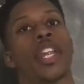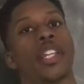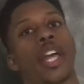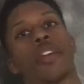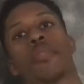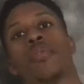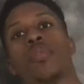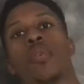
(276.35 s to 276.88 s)

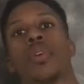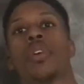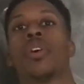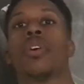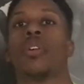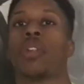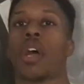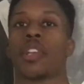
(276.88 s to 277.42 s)
like Florida
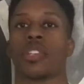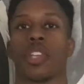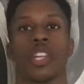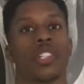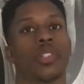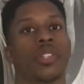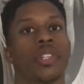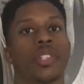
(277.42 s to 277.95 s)
or Los
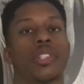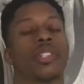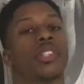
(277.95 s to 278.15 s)
Angeles,